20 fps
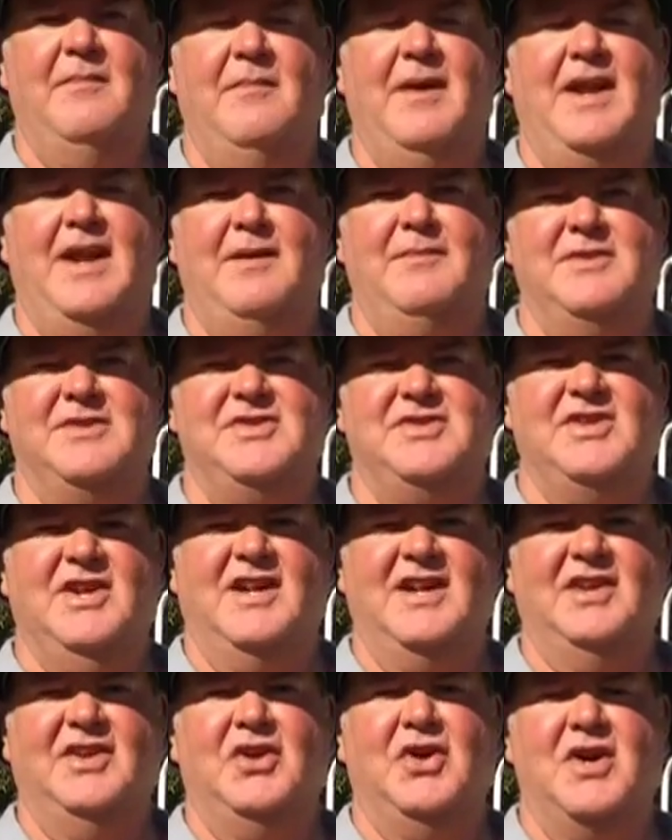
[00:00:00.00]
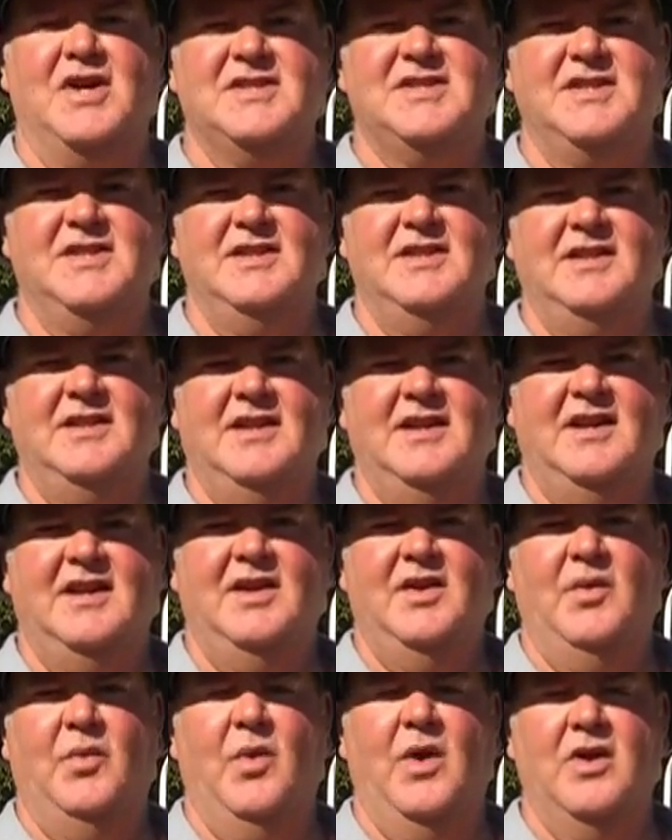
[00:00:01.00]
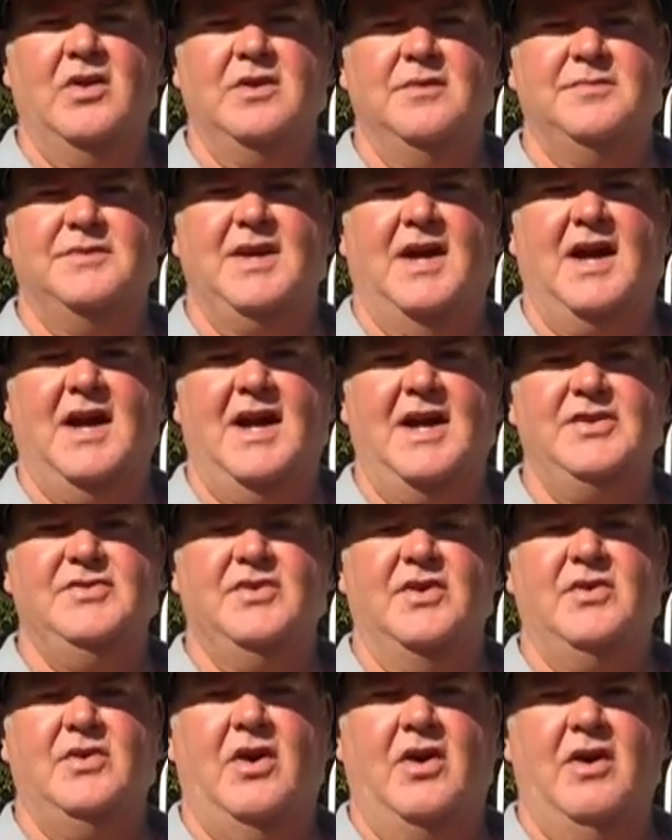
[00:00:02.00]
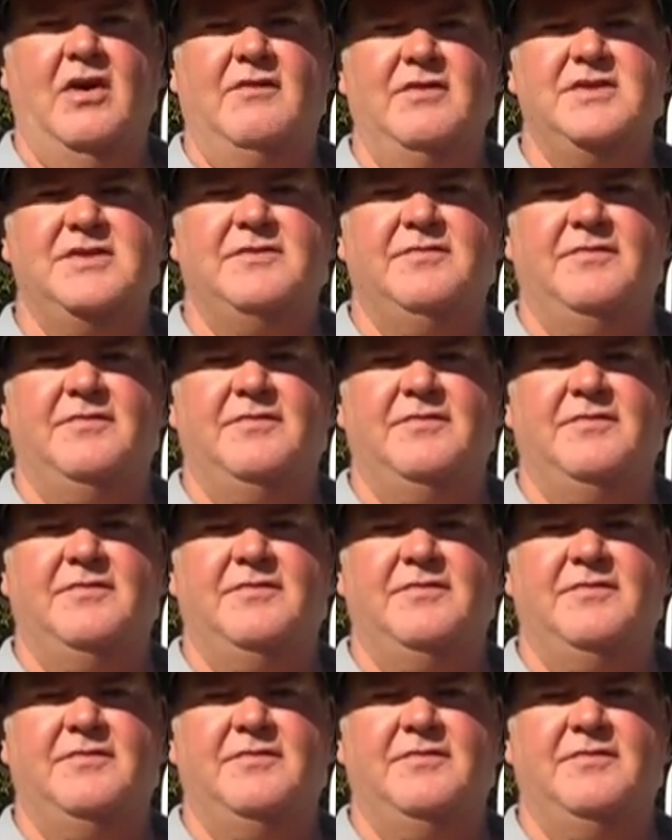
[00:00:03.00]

My name is John Lawson. Welcome to Hydro Harvest